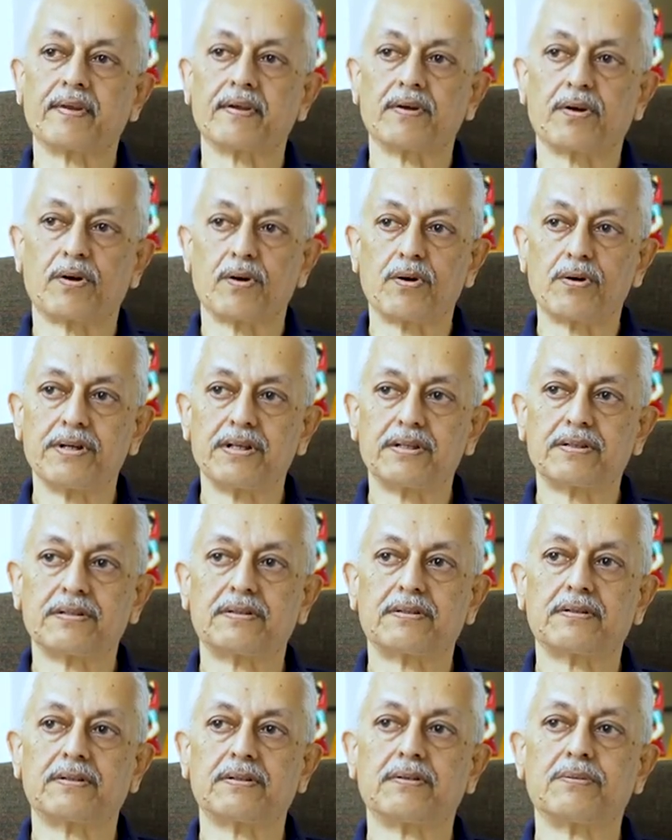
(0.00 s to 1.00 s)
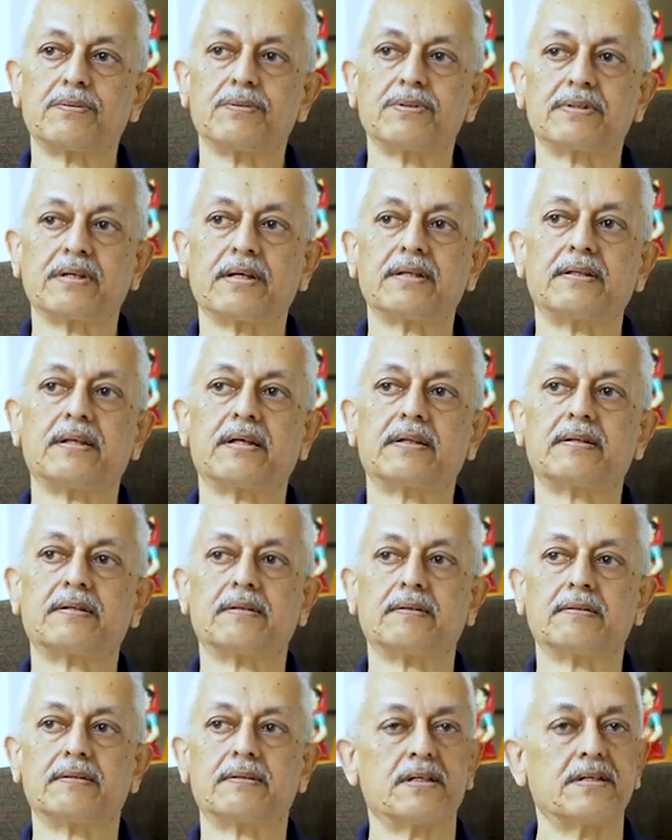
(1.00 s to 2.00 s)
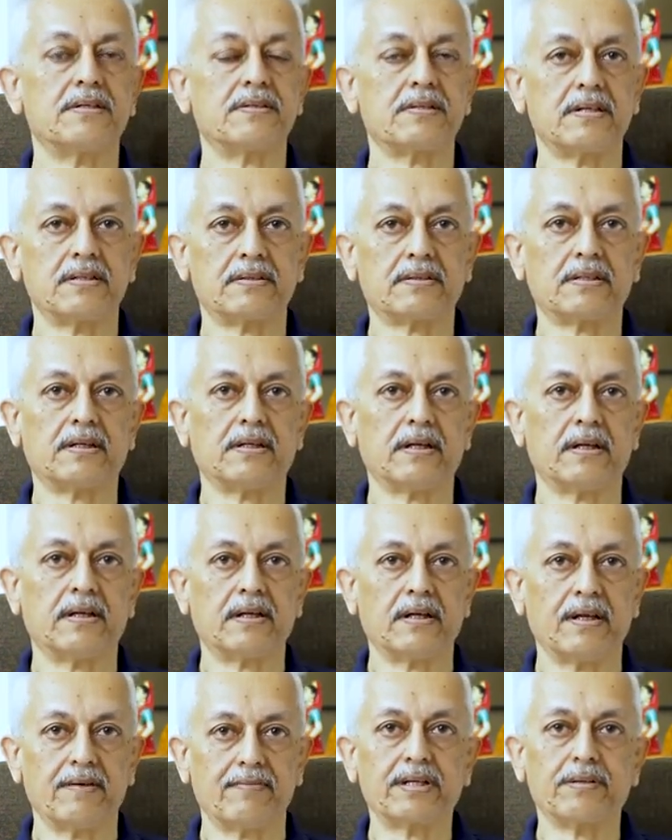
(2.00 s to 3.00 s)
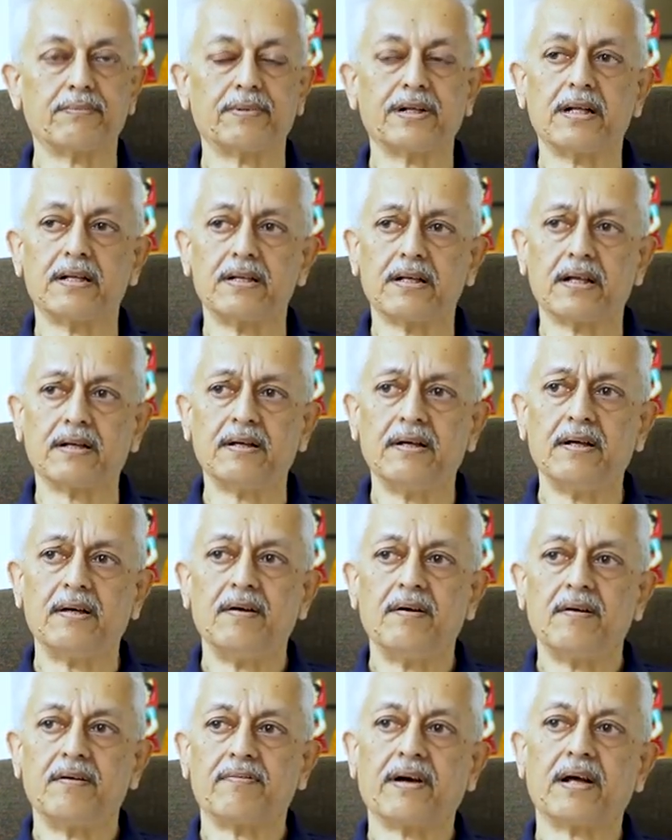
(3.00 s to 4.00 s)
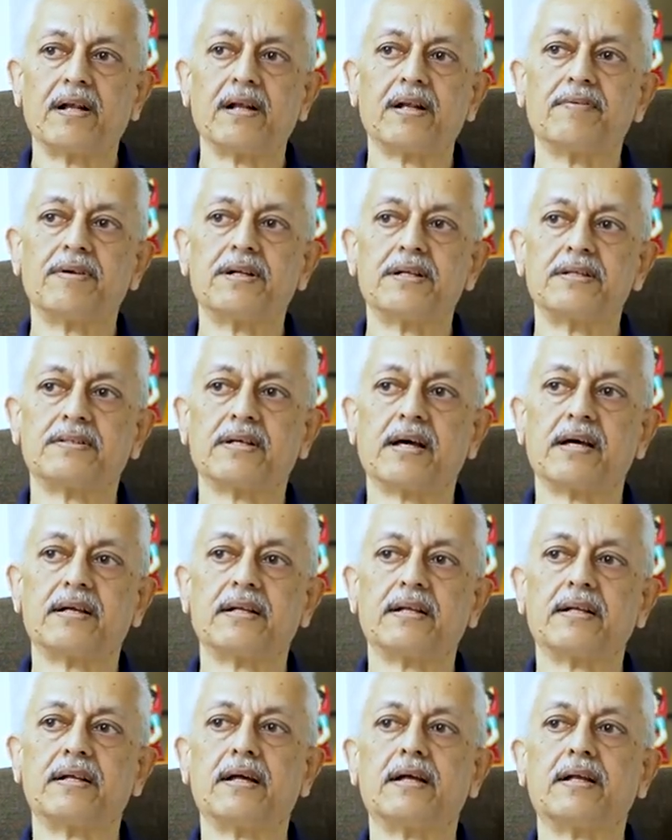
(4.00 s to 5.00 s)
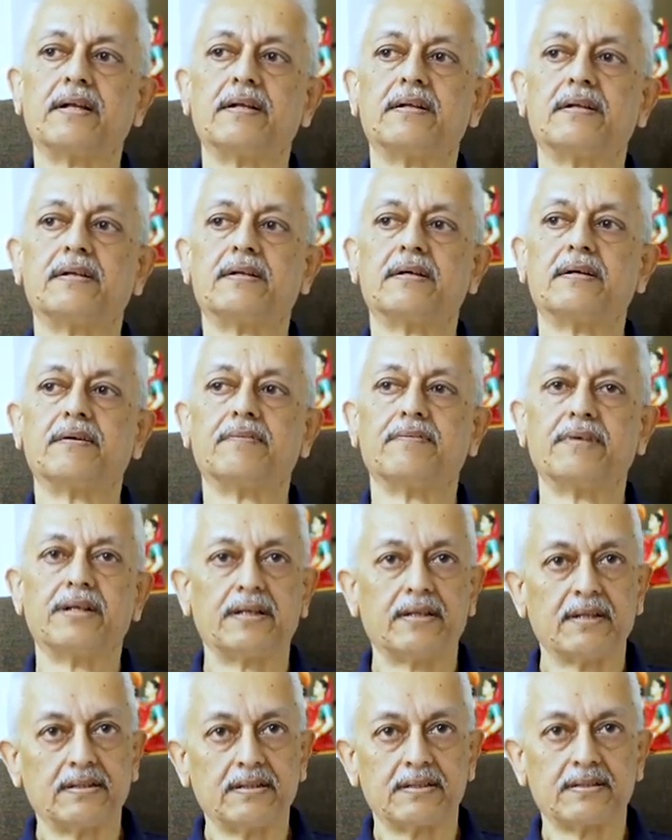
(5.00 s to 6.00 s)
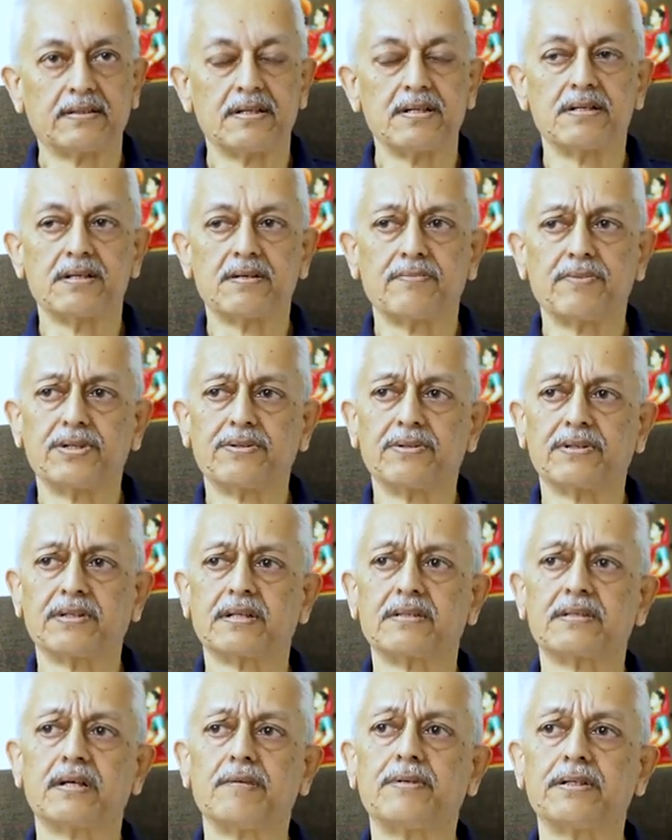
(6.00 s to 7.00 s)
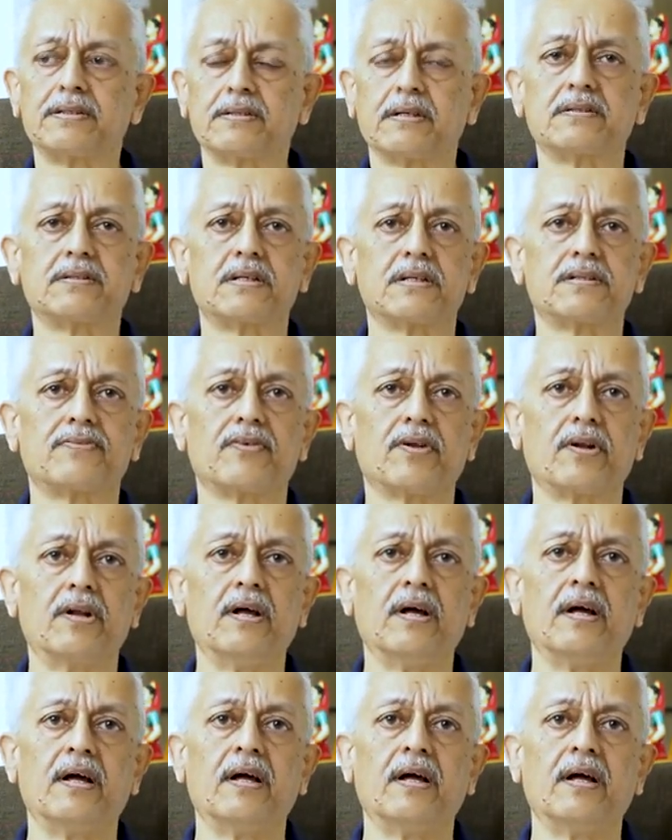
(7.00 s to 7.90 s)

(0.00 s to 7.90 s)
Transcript: Rohit, who said that the surgery is inevitable, and finally we decided and we did the surgery, which was extremely successful,